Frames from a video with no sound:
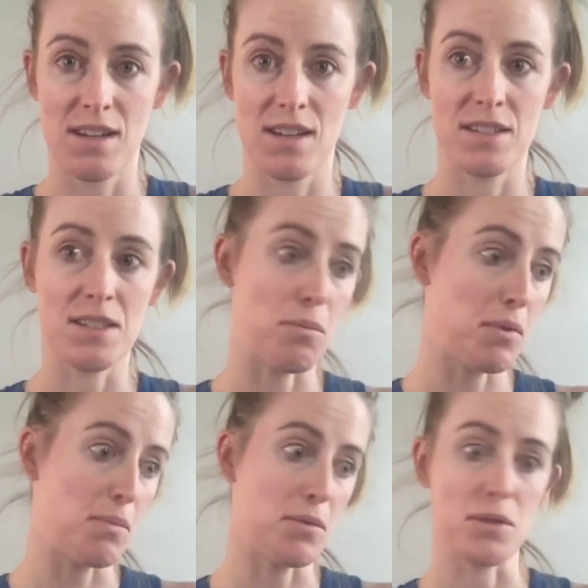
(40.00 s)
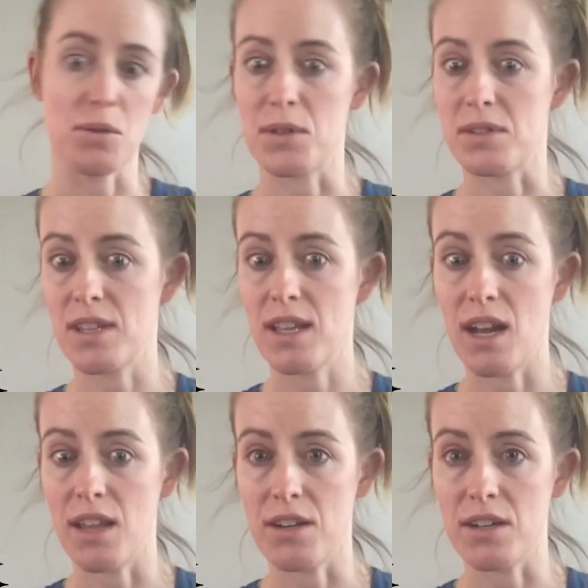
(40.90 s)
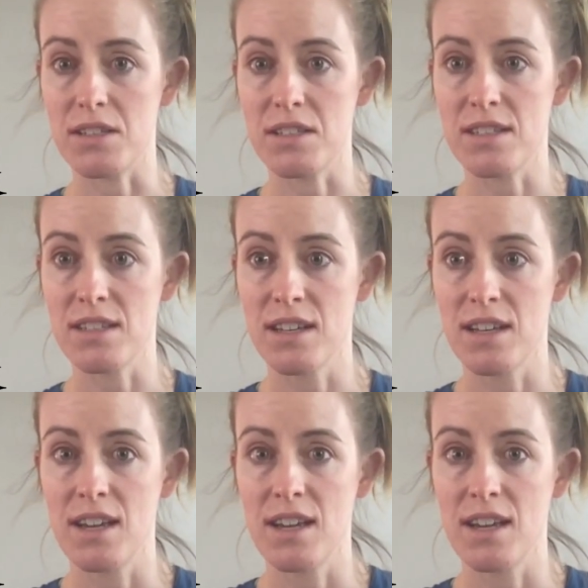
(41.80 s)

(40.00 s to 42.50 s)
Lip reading: Some people's are worse than others.